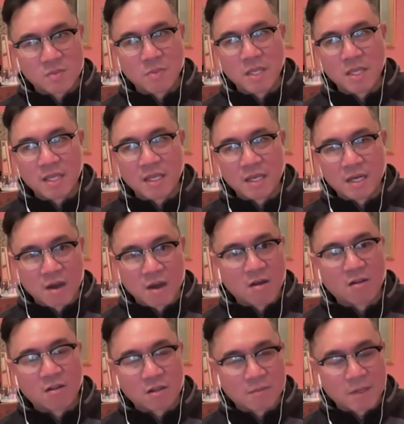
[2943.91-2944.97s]
to be an
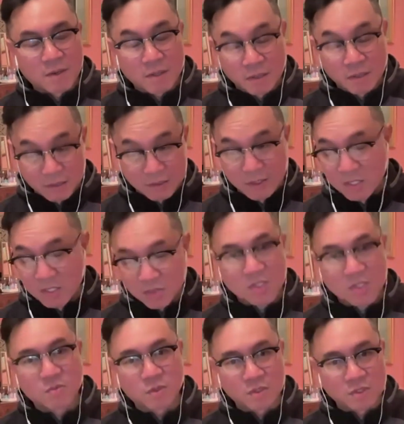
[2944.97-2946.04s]
all-American, these are
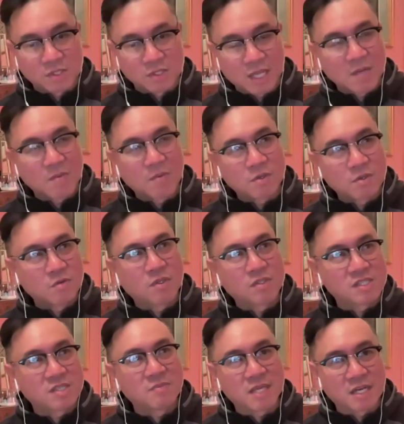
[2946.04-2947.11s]
his words, anyone who
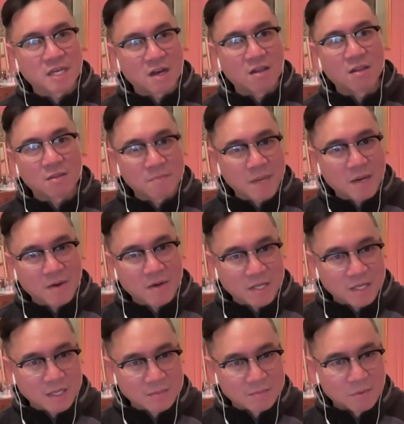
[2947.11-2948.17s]
wants to be an
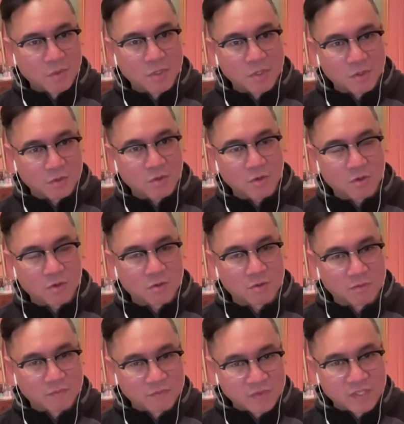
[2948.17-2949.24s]
all-American boy or
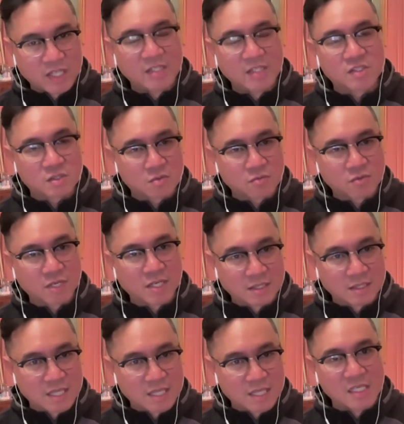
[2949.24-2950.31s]
girl needs to
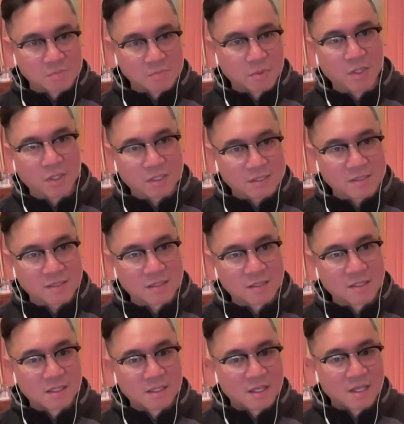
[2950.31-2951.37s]
read these books.
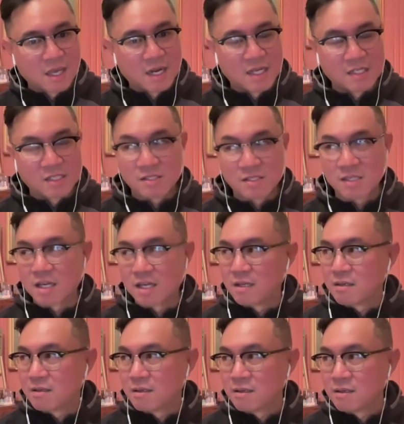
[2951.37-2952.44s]
And I just
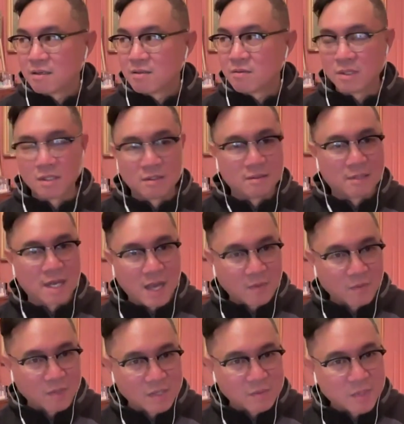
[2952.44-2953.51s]
thought, well, I
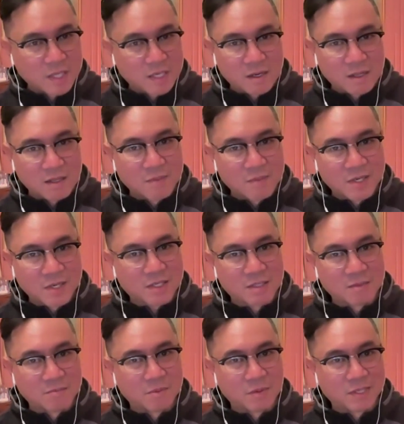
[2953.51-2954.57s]
want to be an
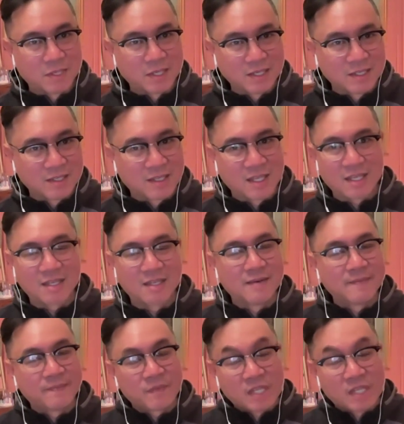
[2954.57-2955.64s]
all-American boy. Like,
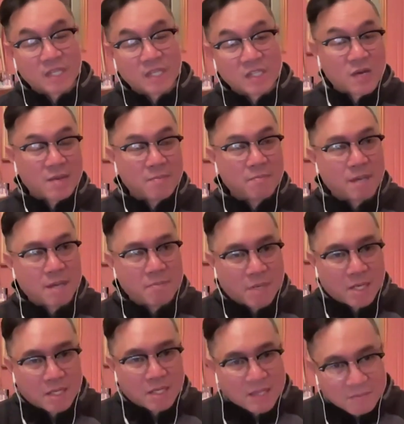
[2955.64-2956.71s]
and so I, I
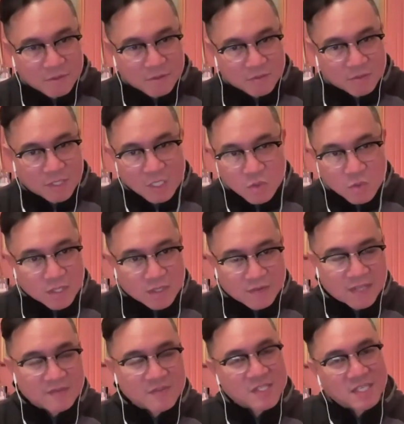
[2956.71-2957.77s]
bought that book for like
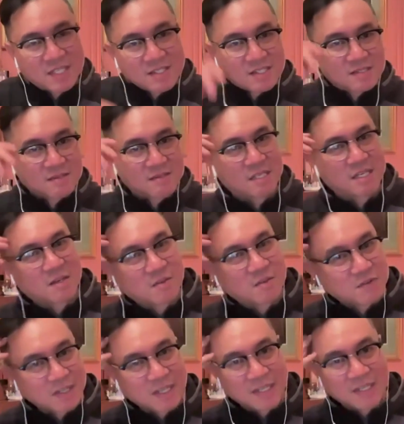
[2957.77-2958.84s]
25 cents, you
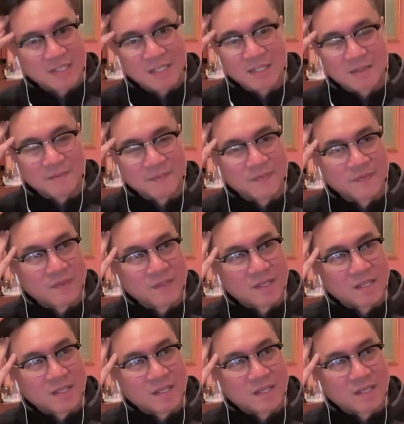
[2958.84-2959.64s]
know, and um,